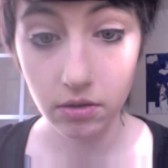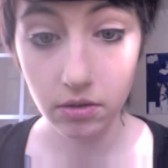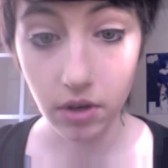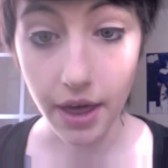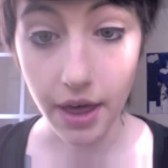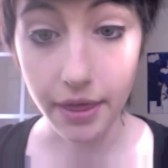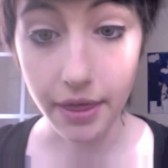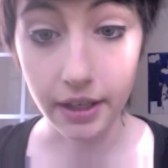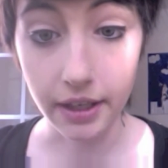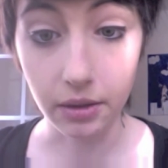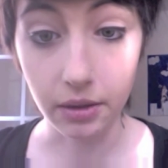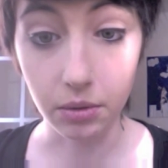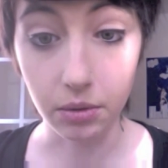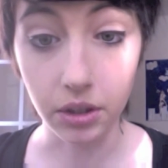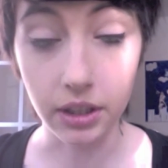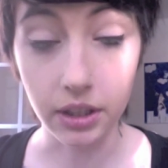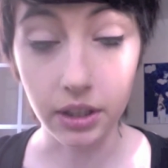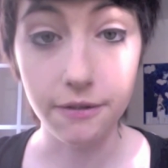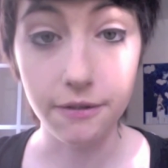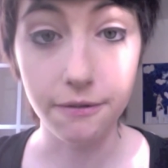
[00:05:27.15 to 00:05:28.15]
I think it
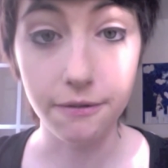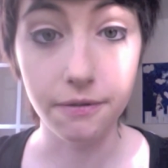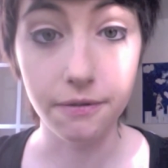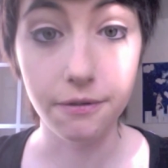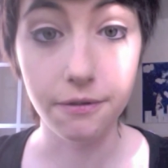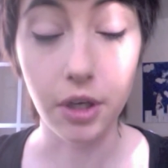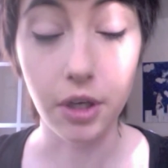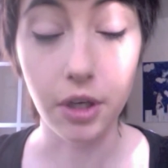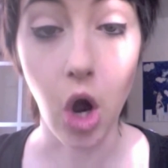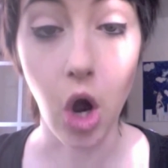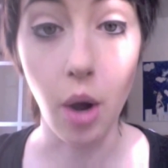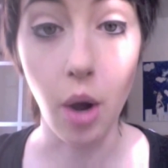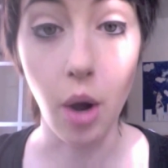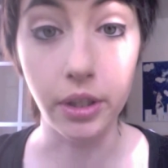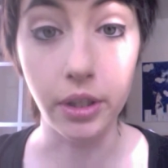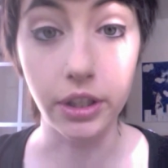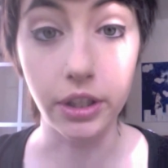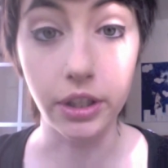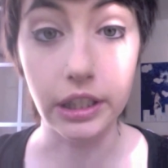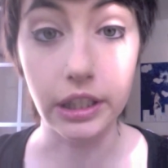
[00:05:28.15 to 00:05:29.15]
works
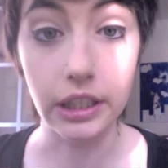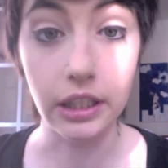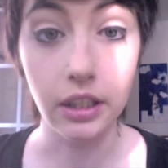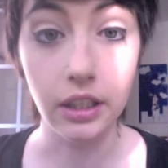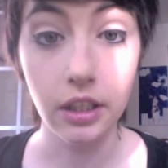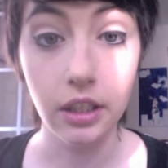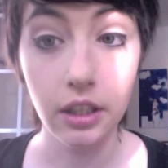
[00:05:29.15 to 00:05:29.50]
phenomenally.